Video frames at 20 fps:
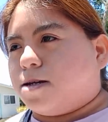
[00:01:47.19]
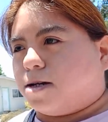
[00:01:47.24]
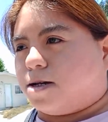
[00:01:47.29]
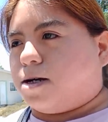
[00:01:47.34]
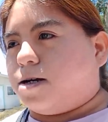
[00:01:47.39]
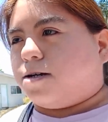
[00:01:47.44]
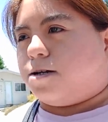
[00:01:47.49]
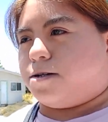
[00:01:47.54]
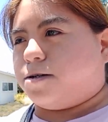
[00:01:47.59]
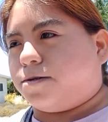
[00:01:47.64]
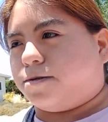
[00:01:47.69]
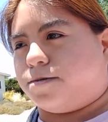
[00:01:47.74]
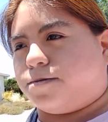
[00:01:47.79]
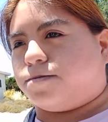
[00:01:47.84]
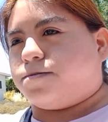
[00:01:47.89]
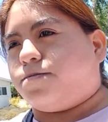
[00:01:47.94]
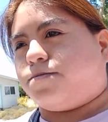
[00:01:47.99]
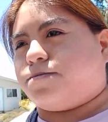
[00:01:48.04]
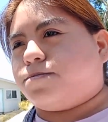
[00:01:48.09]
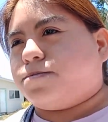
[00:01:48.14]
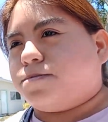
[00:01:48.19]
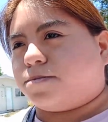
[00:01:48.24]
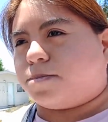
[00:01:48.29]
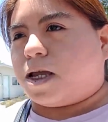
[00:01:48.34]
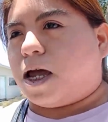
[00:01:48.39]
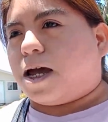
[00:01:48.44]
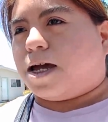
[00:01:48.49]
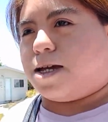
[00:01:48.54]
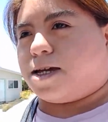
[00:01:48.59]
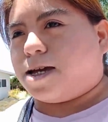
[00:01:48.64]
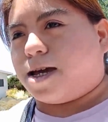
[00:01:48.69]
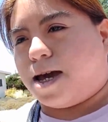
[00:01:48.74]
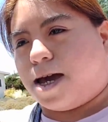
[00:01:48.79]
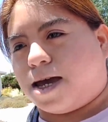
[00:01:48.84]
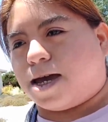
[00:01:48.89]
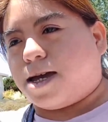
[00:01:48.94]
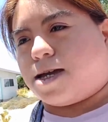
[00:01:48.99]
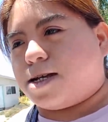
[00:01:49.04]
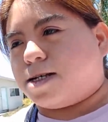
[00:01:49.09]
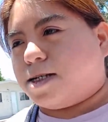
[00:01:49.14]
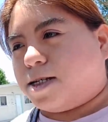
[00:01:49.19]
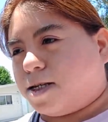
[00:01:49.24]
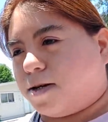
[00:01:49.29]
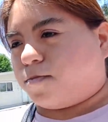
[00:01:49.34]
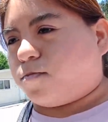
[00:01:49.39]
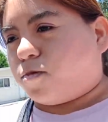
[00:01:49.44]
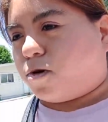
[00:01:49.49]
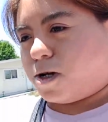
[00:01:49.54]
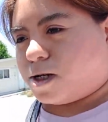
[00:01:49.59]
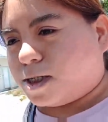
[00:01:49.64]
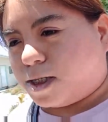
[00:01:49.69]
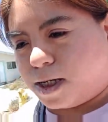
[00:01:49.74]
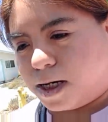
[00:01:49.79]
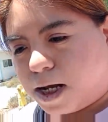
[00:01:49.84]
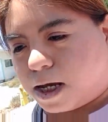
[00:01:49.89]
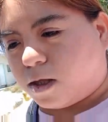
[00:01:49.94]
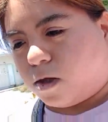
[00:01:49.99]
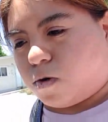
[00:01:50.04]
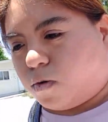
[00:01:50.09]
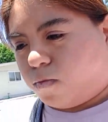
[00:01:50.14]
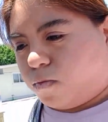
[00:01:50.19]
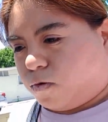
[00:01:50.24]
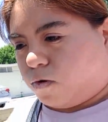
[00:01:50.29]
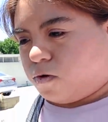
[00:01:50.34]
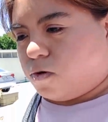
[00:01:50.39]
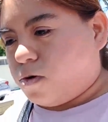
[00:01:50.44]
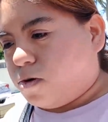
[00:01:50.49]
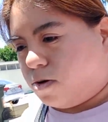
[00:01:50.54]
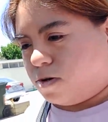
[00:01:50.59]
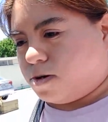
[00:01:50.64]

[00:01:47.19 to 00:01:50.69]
I ate some rice and adobo.